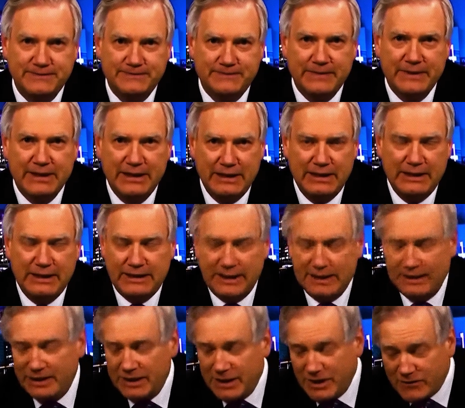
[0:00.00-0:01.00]
Trying to link
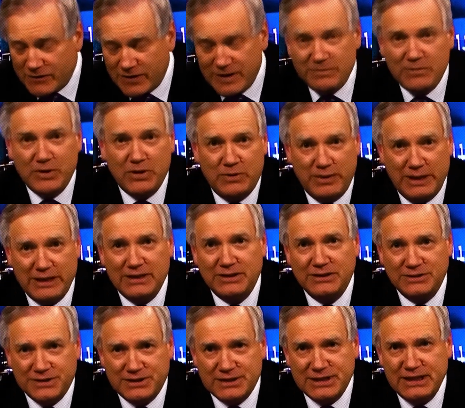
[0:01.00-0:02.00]
them together in a
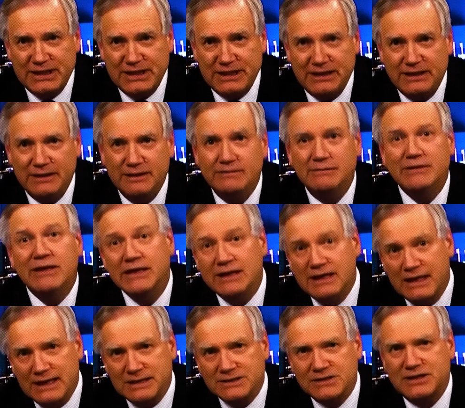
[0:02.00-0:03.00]
cabal,
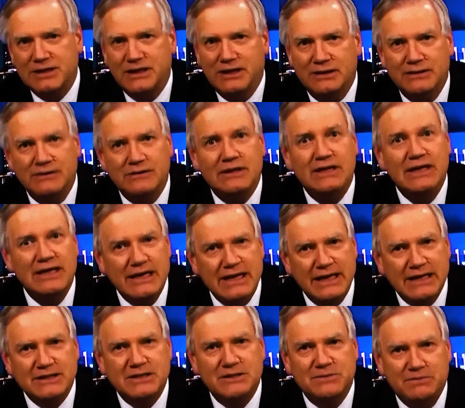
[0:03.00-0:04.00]
scheming against the
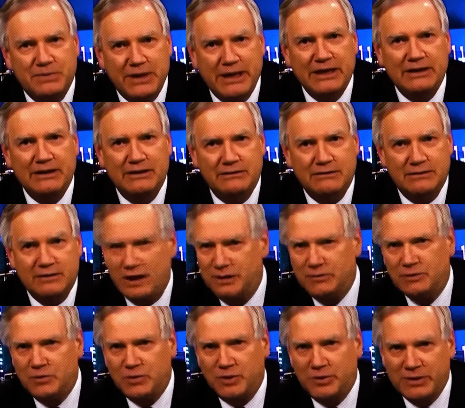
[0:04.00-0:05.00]
government and
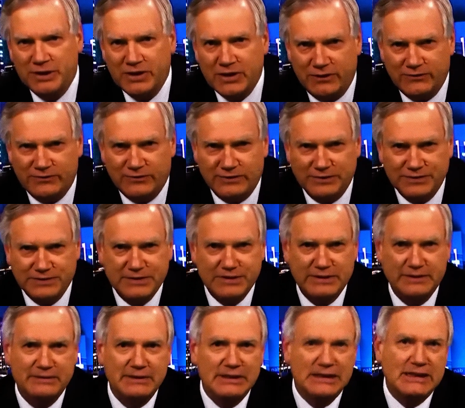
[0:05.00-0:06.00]
running this green
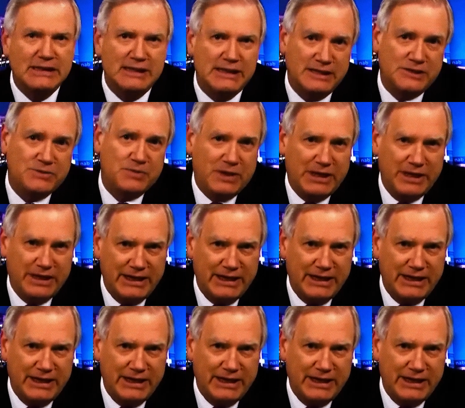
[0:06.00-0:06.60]
left agenda,